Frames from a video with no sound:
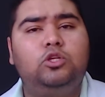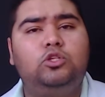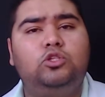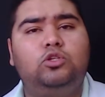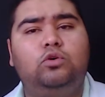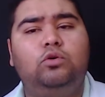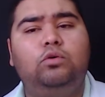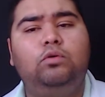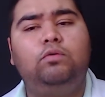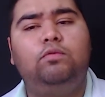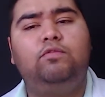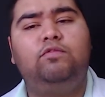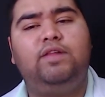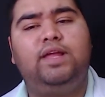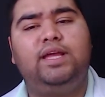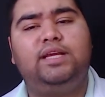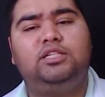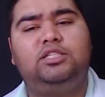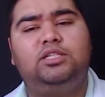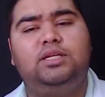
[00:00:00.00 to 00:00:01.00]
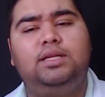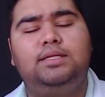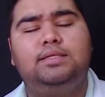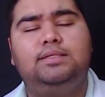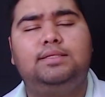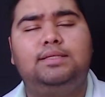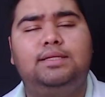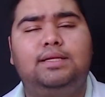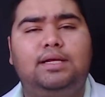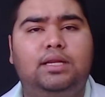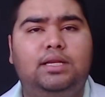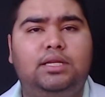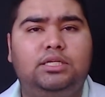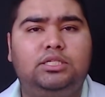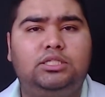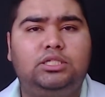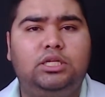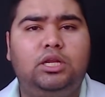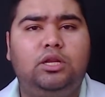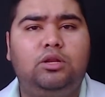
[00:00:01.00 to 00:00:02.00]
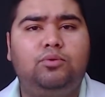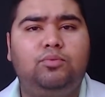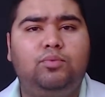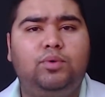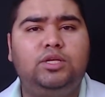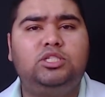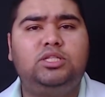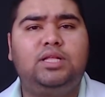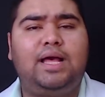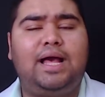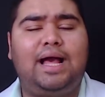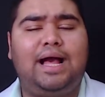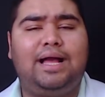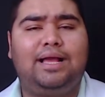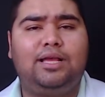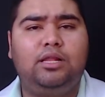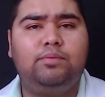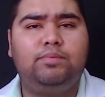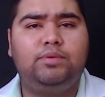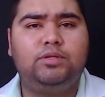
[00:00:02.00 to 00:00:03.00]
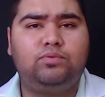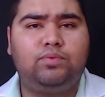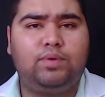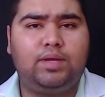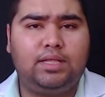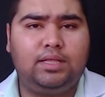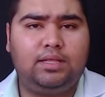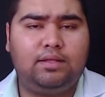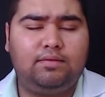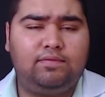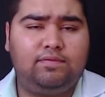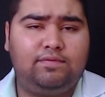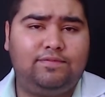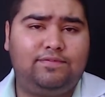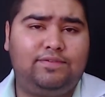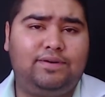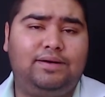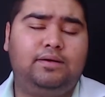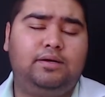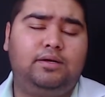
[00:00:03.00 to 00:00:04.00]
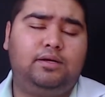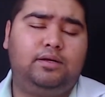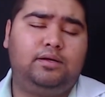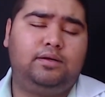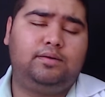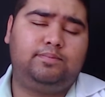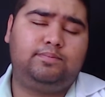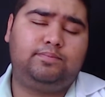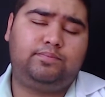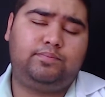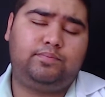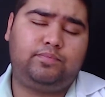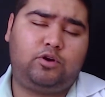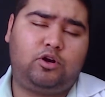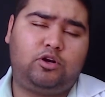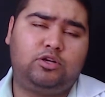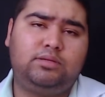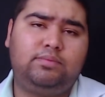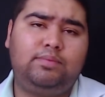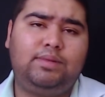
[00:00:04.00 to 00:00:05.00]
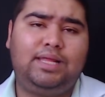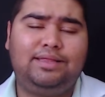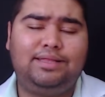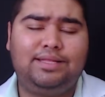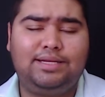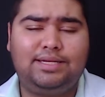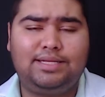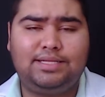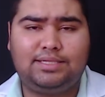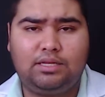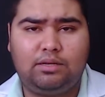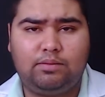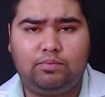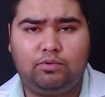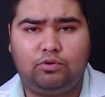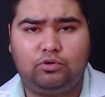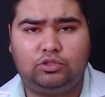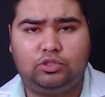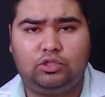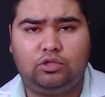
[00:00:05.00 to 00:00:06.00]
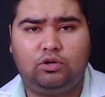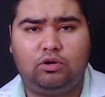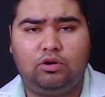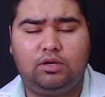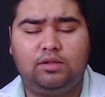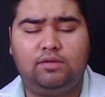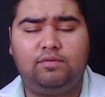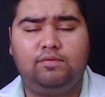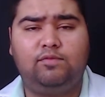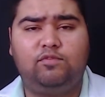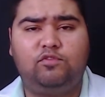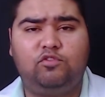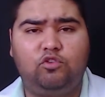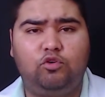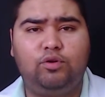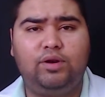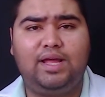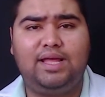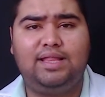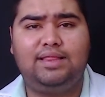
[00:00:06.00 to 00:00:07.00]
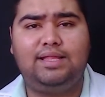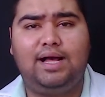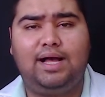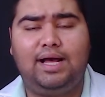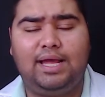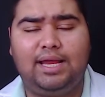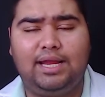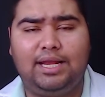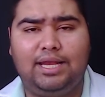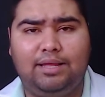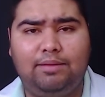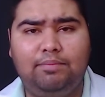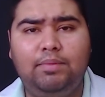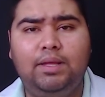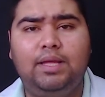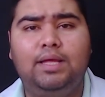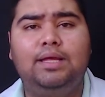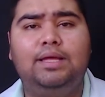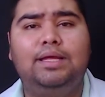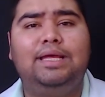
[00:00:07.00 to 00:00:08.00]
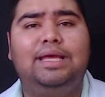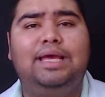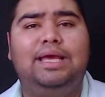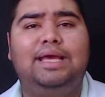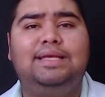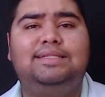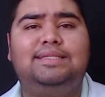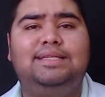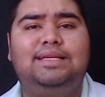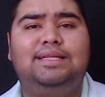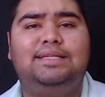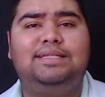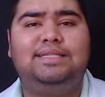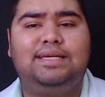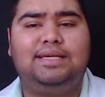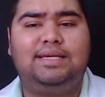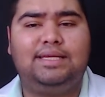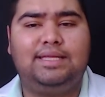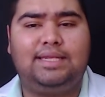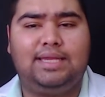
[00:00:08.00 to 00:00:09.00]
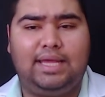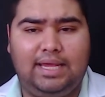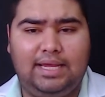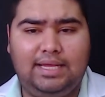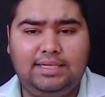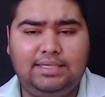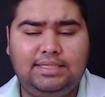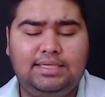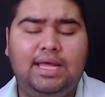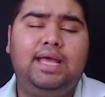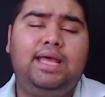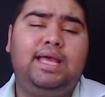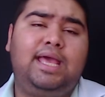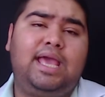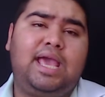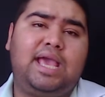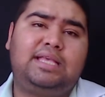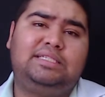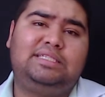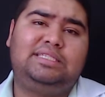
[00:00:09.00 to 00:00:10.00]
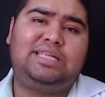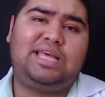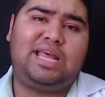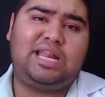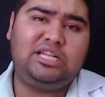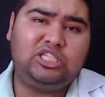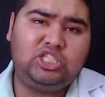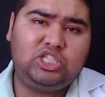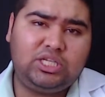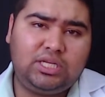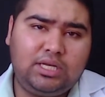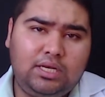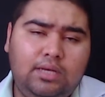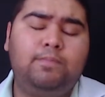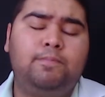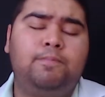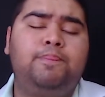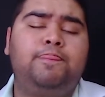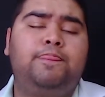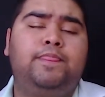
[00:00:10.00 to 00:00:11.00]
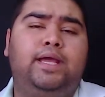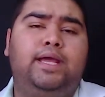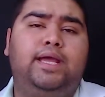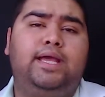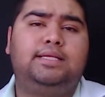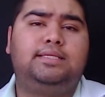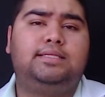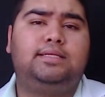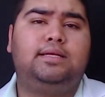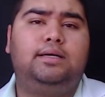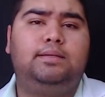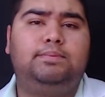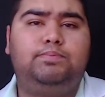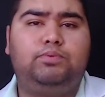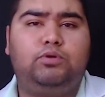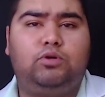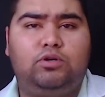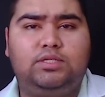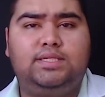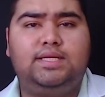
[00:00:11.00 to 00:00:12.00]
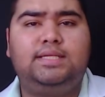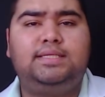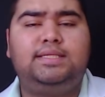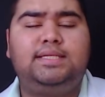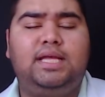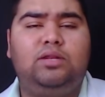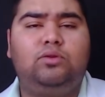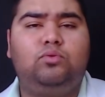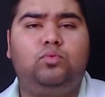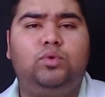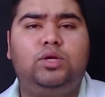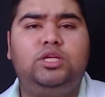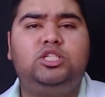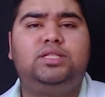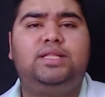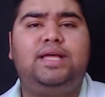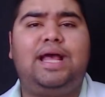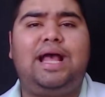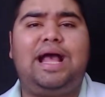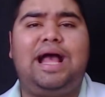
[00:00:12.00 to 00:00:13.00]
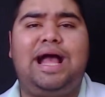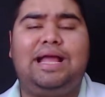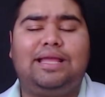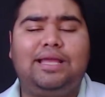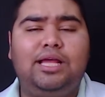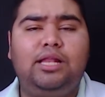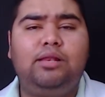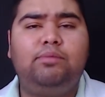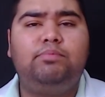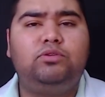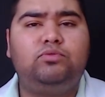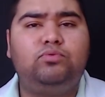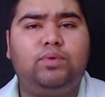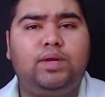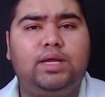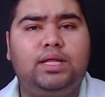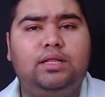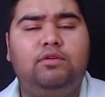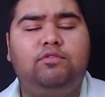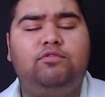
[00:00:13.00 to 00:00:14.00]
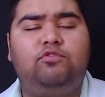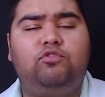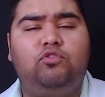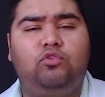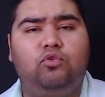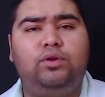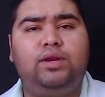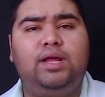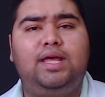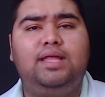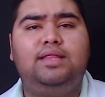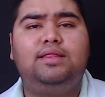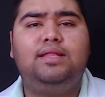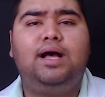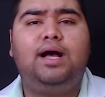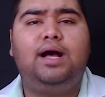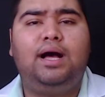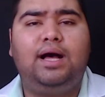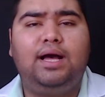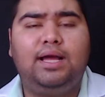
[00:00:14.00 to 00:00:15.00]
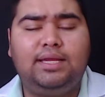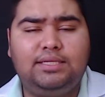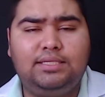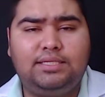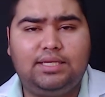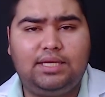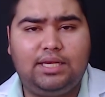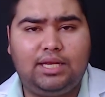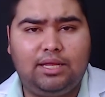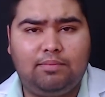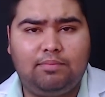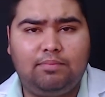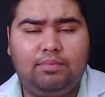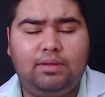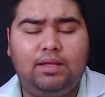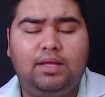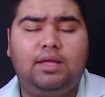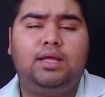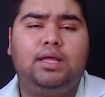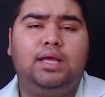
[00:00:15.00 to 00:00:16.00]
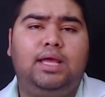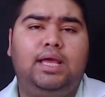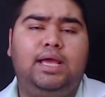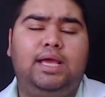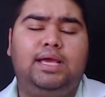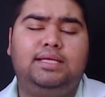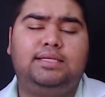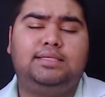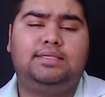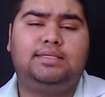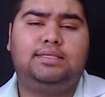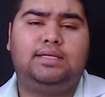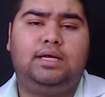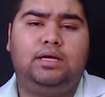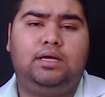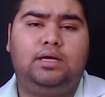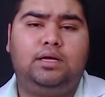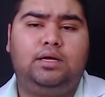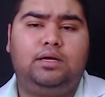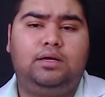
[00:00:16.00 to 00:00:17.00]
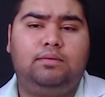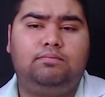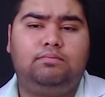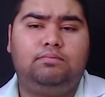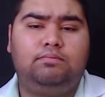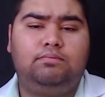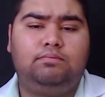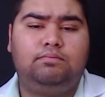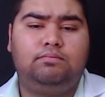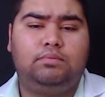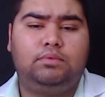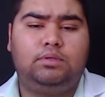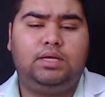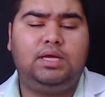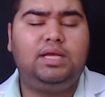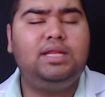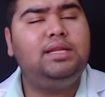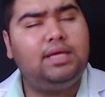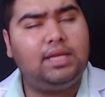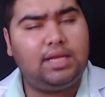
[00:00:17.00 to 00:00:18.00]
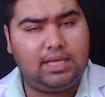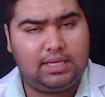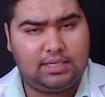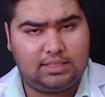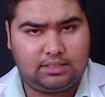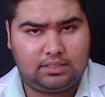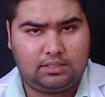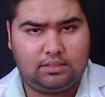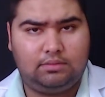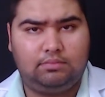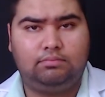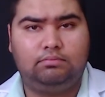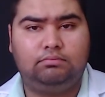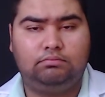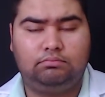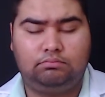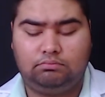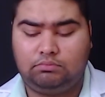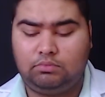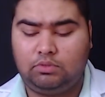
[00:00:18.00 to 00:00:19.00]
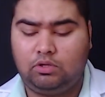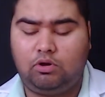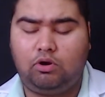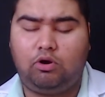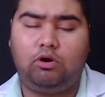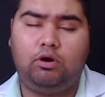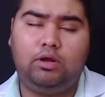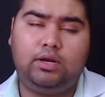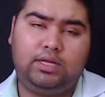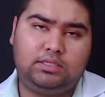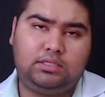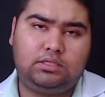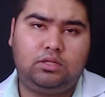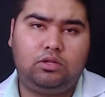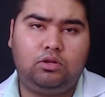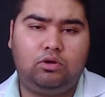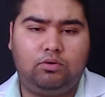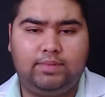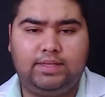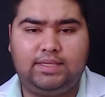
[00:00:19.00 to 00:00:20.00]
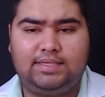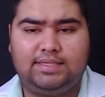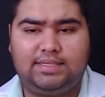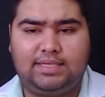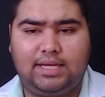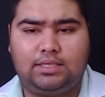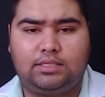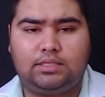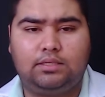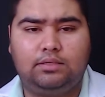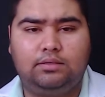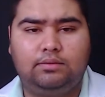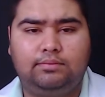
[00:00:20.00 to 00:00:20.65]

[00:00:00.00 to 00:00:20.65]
So flexion is condition in which the angle between the uh, proximal and the distal portion on the fore and the hind limb is decreased. Extension is a process in which the angle between the fore and the hind limb is uh, increased or it's the normal state.